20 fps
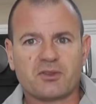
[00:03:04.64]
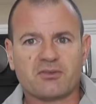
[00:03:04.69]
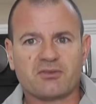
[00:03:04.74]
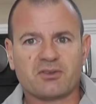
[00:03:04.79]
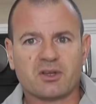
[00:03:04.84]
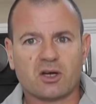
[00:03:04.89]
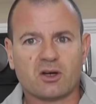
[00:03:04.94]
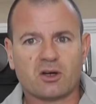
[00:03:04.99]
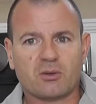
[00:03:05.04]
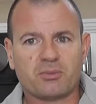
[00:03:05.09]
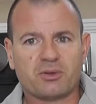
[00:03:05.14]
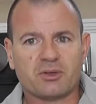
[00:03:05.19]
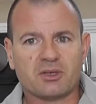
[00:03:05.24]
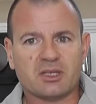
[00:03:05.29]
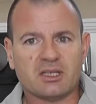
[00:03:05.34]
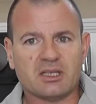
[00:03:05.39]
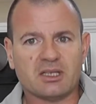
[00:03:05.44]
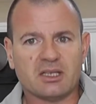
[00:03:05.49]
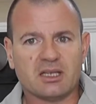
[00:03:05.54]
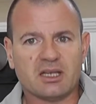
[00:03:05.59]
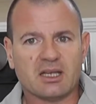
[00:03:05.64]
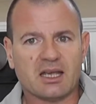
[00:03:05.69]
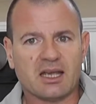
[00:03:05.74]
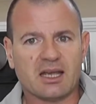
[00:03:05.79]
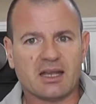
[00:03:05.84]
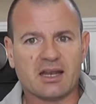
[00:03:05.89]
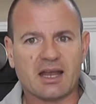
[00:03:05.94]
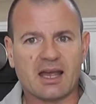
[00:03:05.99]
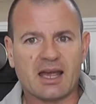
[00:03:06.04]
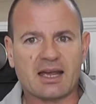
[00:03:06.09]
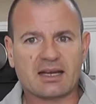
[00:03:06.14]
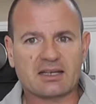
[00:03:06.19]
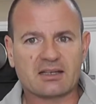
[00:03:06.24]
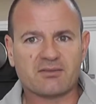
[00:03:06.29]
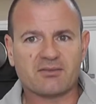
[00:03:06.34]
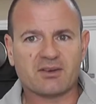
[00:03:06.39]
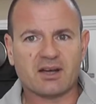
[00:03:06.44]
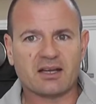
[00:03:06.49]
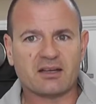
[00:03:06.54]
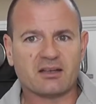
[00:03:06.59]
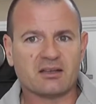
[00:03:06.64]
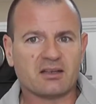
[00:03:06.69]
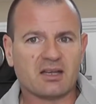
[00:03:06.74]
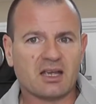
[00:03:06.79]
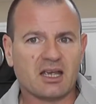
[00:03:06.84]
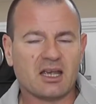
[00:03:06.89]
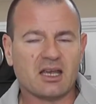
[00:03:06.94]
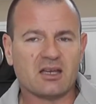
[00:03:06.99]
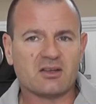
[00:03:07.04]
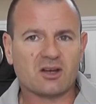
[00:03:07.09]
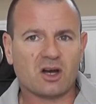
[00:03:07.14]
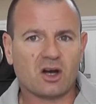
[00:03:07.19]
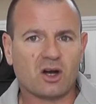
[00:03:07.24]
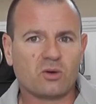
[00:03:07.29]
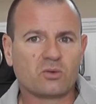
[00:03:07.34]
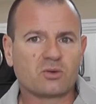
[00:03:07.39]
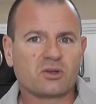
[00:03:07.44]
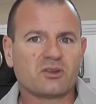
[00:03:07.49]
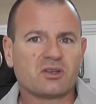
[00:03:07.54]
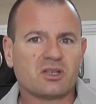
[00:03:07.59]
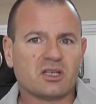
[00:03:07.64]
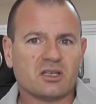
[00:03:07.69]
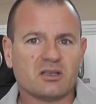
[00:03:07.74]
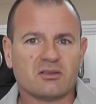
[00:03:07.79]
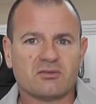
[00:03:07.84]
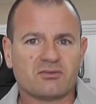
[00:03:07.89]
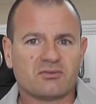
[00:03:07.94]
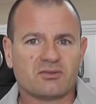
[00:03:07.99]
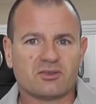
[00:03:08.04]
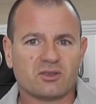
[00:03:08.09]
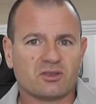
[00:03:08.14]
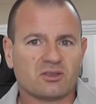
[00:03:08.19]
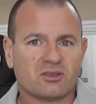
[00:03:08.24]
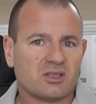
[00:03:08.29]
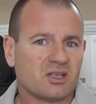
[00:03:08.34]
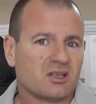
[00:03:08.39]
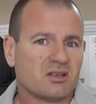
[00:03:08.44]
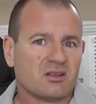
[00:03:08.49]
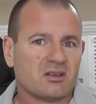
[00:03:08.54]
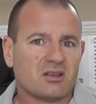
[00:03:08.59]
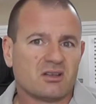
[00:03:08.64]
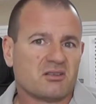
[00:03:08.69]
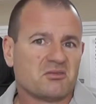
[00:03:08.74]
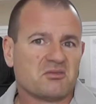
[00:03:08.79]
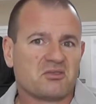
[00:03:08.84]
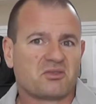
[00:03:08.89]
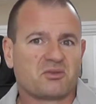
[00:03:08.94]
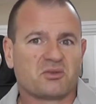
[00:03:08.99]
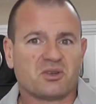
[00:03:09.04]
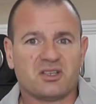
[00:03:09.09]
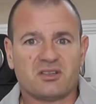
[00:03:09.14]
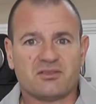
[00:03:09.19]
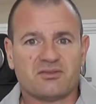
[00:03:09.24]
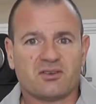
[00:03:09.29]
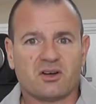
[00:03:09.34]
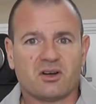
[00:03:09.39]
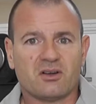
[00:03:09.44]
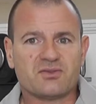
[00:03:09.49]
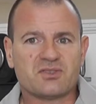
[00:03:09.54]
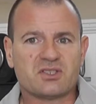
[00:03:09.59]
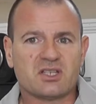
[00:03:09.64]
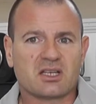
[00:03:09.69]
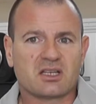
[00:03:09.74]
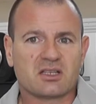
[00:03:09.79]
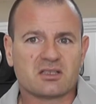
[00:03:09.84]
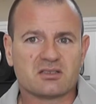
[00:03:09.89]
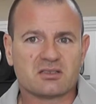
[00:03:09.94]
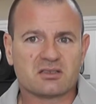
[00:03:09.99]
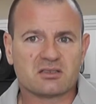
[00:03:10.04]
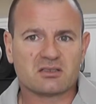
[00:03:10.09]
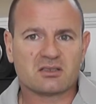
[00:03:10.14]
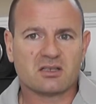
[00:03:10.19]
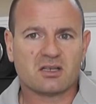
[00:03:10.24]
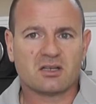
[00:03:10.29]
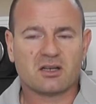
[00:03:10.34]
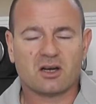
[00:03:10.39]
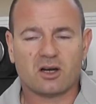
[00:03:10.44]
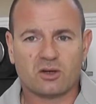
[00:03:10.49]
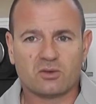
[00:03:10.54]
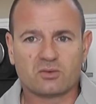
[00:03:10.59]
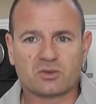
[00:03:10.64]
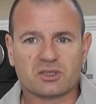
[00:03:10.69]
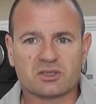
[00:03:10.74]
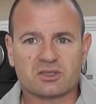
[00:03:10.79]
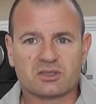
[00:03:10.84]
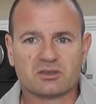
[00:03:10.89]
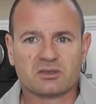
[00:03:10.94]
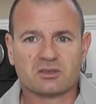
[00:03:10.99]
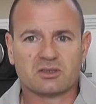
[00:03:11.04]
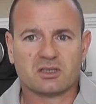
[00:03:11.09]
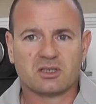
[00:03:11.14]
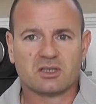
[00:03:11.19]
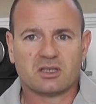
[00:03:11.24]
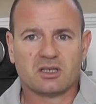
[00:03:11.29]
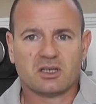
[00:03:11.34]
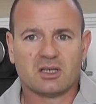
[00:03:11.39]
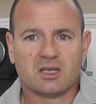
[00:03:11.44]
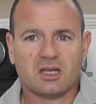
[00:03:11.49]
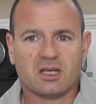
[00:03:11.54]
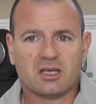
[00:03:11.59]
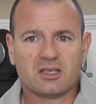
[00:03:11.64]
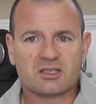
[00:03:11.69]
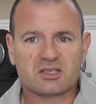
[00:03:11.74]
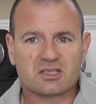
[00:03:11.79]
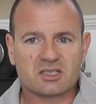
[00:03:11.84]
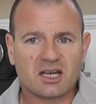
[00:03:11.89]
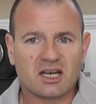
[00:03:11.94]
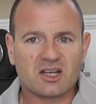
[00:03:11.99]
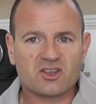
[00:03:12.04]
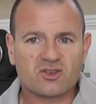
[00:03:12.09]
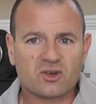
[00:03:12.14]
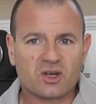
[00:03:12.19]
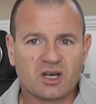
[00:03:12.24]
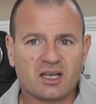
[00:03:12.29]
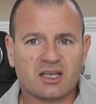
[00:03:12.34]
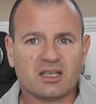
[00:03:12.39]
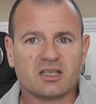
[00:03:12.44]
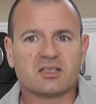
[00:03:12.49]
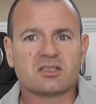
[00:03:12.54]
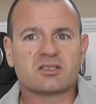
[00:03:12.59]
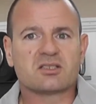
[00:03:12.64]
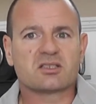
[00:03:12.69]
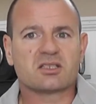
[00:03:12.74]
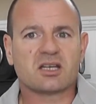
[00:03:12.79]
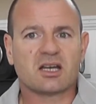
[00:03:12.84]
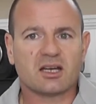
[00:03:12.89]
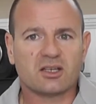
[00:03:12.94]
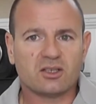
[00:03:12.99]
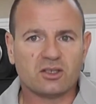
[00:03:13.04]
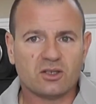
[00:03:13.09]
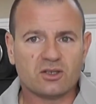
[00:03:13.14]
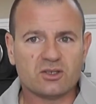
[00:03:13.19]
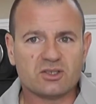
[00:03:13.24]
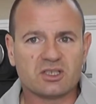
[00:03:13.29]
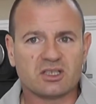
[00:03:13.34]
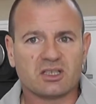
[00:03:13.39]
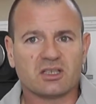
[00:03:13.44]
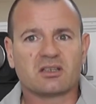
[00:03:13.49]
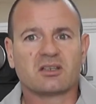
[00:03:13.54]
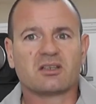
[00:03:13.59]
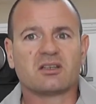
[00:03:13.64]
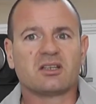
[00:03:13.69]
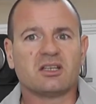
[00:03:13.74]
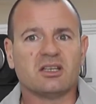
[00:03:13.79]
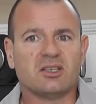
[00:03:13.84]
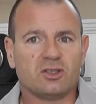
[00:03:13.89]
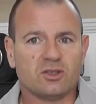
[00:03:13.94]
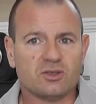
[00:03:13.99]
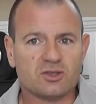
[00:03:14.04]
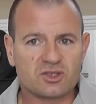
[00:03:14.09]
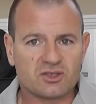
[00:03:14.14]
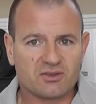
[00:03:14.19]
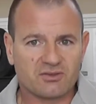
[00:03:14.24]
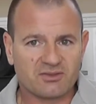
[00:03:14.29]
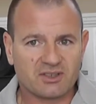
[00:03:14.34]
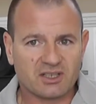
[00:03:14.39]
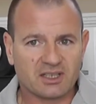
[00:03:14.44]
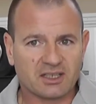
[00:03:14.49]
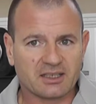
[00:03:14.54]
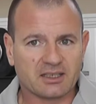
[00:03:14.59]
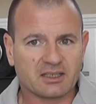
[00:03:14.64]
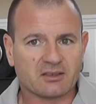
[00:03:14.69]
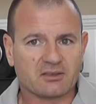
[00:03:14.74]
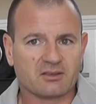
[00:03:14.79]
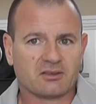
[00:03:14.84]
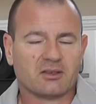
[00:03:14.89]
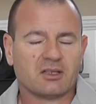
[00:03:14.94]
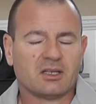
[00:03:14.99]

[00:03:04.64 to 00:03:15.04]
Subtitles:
the flow of pee and activate it and hold it there for 3 to 5 seconds and hold it. Start training it, start using it, get used to feeling it.